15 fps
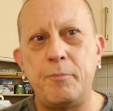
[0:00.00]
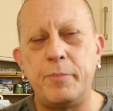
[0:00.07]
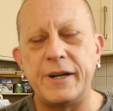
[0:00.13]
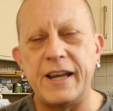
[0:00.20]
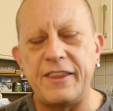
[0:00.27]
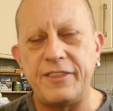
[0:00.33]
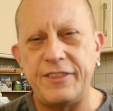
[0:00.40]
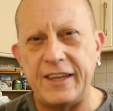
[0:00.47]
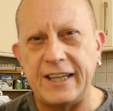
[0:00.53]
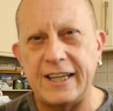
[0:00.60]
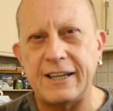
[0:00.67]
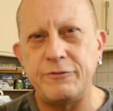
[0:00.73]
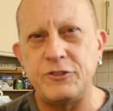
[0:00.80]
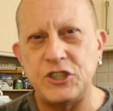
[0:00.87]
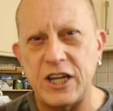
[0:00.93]
but I
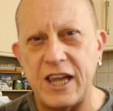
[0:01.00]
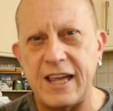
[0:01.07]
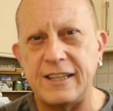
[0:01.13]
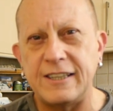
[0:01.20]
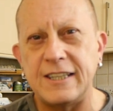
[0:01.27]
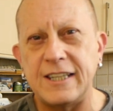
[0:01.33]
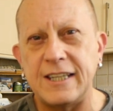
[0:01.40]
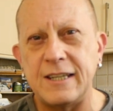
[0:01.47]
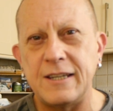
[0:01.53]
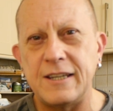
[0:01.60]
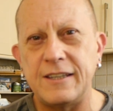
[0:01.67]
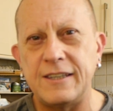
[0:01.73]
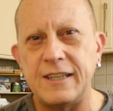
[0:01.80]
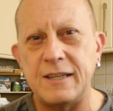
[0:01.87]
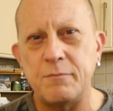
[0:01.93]
think I've shared the
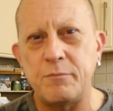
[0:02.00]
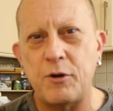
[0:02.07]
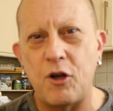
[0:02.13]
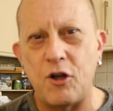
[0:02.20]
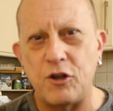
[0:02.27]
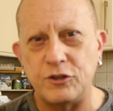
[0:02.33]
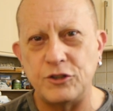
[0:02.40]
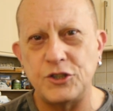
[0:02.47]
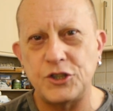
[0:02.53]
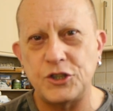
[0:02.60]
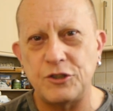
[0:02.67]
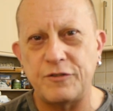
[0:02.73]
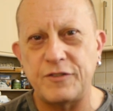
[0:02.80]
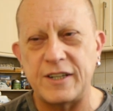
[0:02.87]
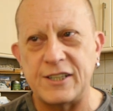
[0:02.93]
the important
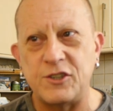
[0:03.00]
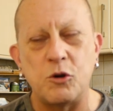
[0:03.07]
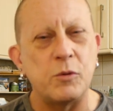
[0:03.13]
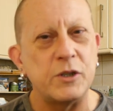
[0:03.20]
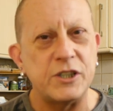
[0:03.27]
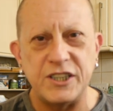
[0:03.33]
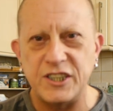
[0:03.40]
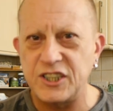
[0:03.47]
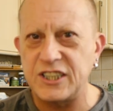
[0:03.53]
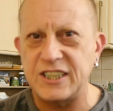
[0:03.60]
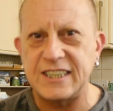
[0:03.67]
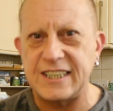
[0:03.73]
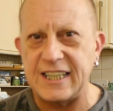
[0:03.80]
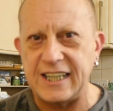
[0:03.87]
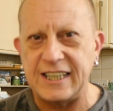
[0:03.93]
stuff. I don't want you to
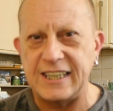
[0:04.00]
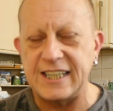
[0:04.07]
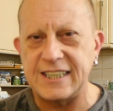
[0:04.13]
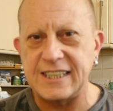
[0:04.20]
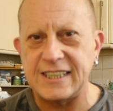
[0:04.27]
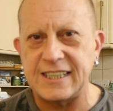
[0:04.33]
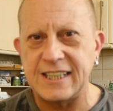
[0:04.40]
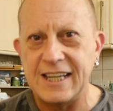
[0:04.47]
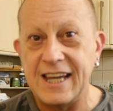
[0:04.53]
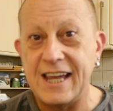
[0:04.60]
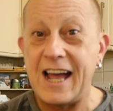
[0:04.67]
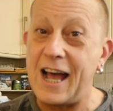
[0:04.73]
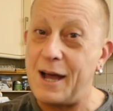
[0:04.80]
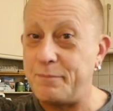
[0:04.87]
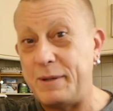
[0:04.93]
see this
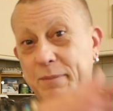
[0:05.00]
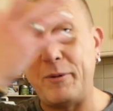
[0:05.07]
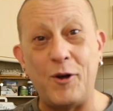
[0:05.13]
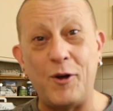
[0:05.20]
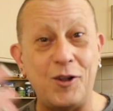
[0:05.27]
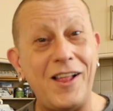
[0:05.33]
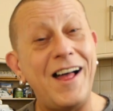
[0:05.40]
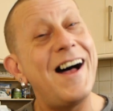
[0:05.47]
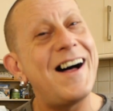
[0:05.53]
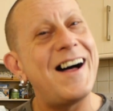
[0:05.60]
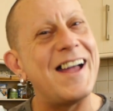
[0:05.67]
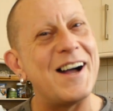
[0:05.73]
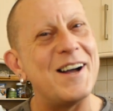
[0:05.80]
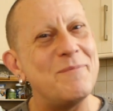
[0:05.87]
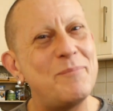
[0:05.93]
happy Paul.
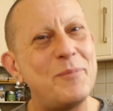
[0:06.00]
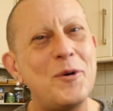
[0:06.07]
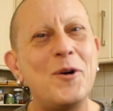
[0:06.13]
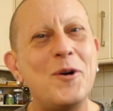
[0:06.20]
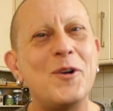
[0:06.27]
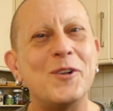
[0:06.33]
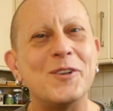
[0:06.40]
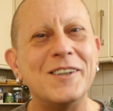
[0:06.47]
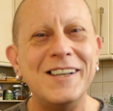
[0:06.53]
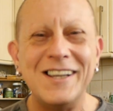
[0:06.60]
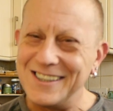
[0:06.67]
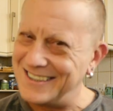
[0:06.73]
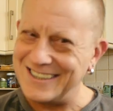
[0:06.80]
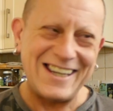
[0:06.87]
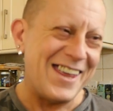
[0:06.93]
Hi, I'm Paul.
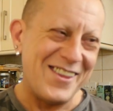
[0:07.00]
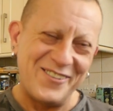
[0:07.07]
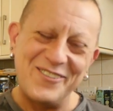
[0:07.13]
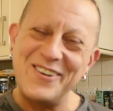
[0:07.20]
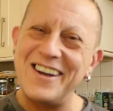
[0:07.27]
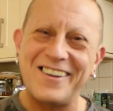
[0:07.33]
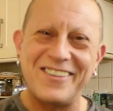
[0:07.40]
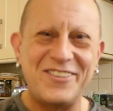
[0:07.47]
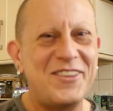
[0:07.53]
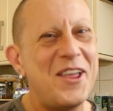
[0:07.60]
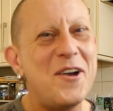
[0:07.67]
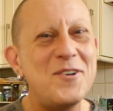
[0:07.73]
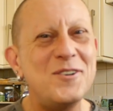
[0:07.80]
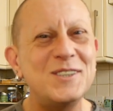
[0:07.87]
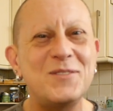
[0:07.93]
Together we are
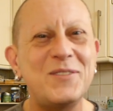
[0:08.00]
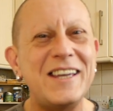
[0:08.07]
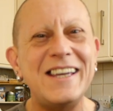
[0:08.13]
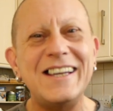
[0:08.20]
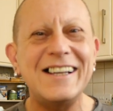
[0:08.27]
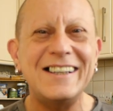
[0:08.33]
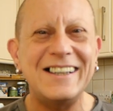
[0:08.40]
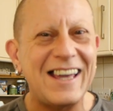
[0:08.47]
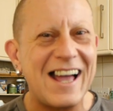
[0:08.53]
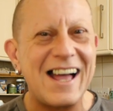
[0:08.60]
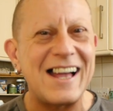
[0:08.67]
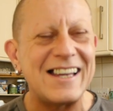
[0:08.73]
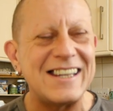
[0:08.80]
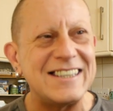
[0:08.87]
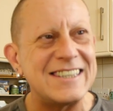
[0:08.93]
those vegan
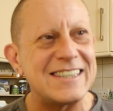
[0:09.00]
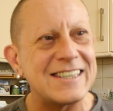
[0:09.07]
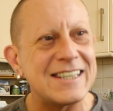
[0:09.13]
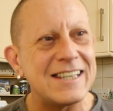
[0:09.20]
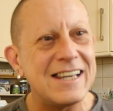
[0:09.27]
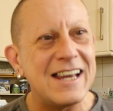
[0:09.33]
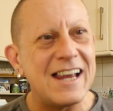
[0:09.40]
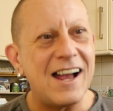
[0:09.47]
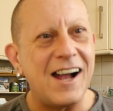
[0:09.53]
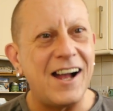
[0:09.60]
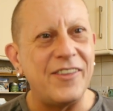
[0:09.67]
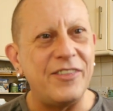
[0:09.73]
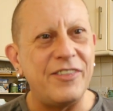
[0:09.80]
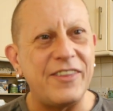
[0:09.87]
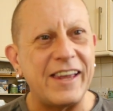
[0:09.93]
guys,
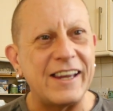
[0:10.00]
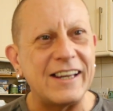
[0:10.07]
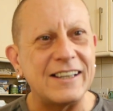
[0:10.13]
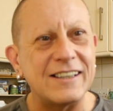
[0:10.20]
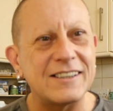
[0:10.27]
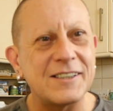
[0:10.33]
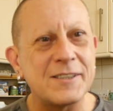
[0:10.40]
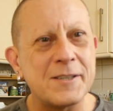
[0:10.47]
and think